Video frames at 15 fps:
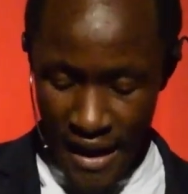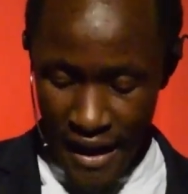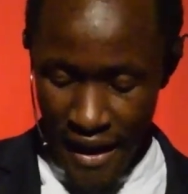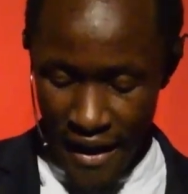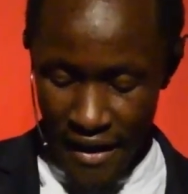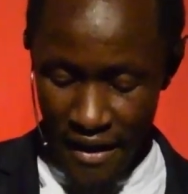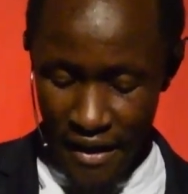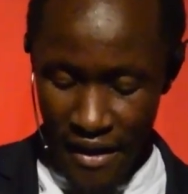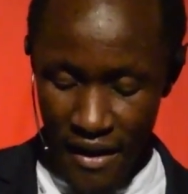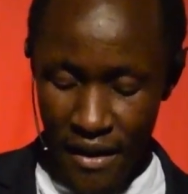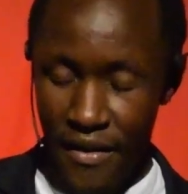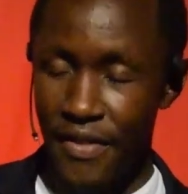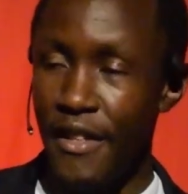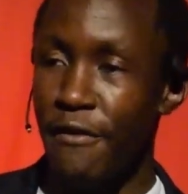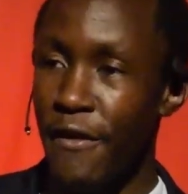and
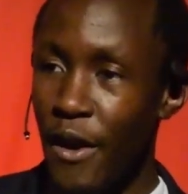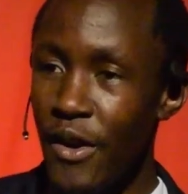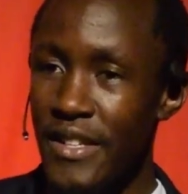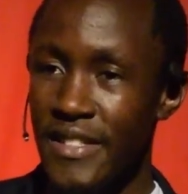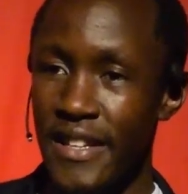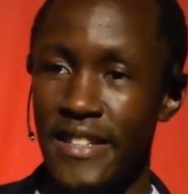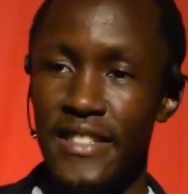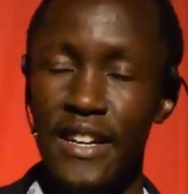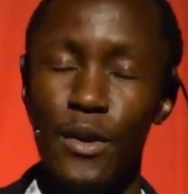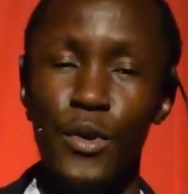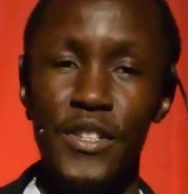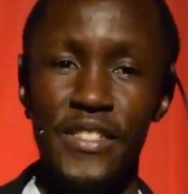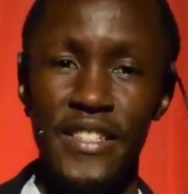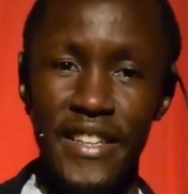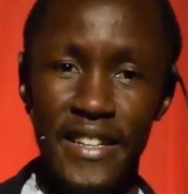the flower sector
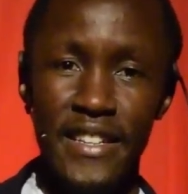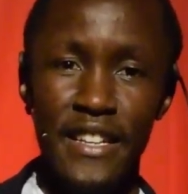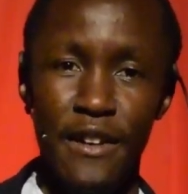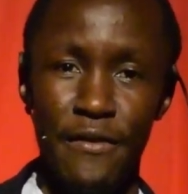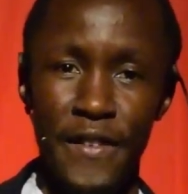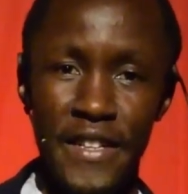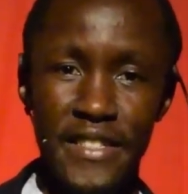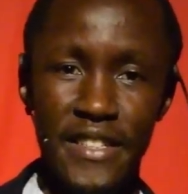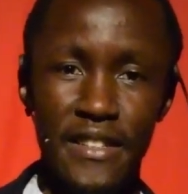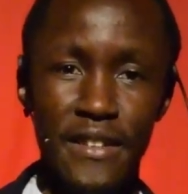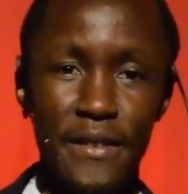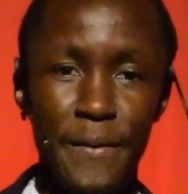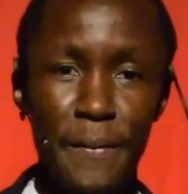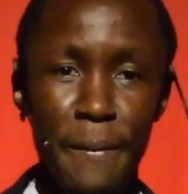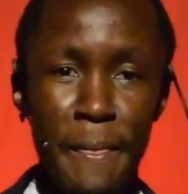was greatly affected
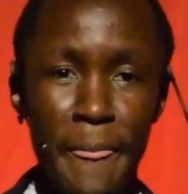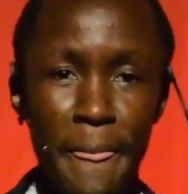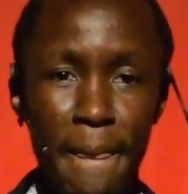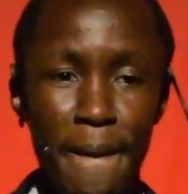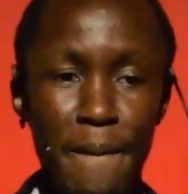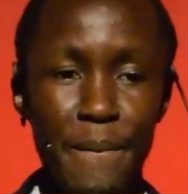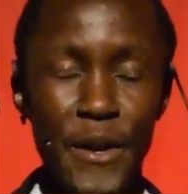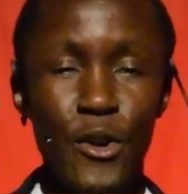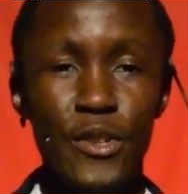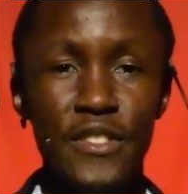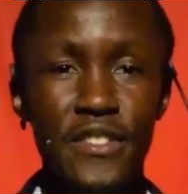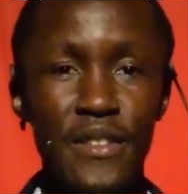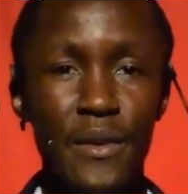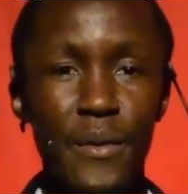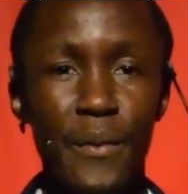
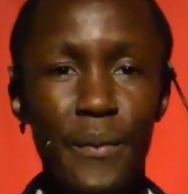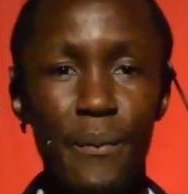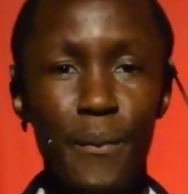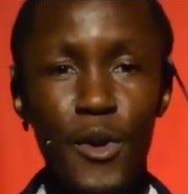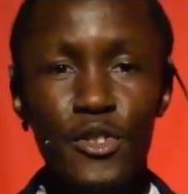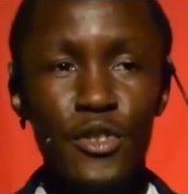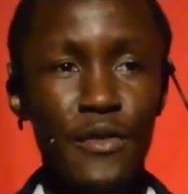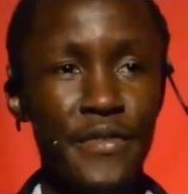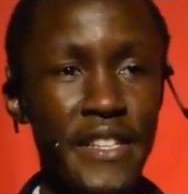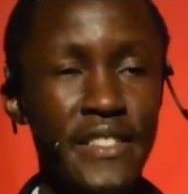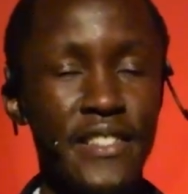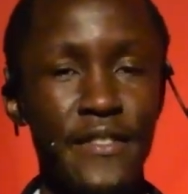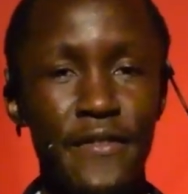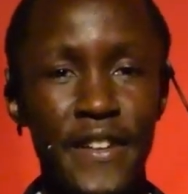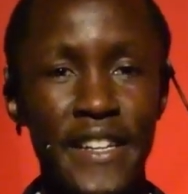because most of these
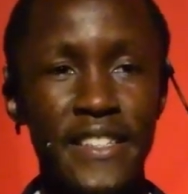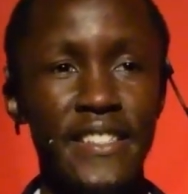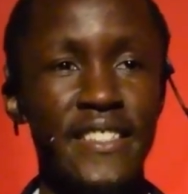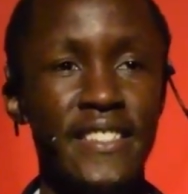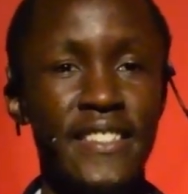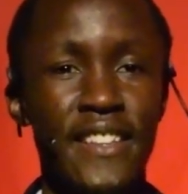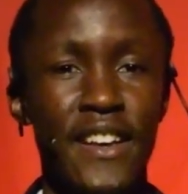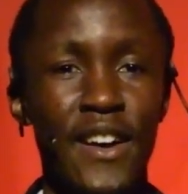events,